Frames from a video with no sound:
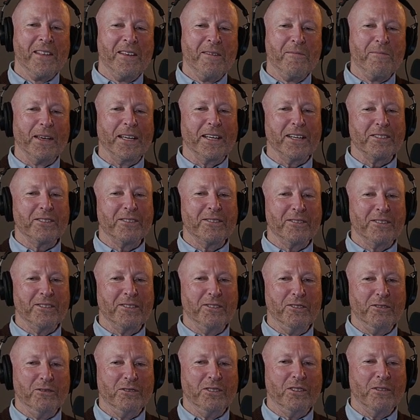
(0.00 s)
Because
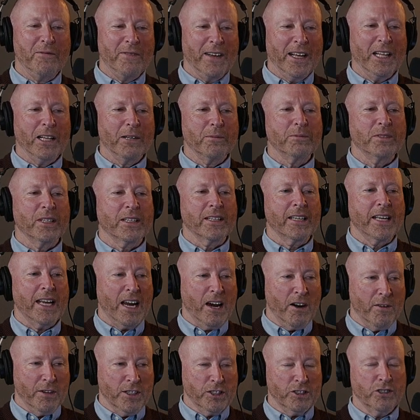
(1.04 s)
you developed a
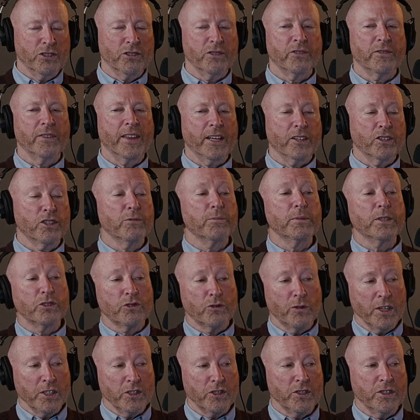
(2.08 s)
character that could be
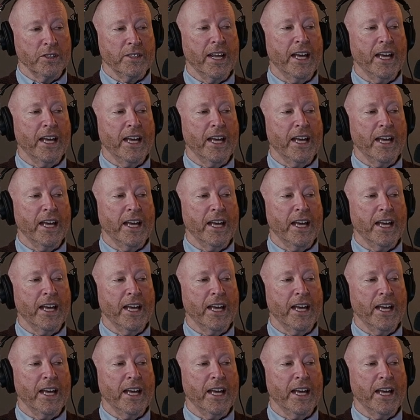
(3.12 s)
trusted,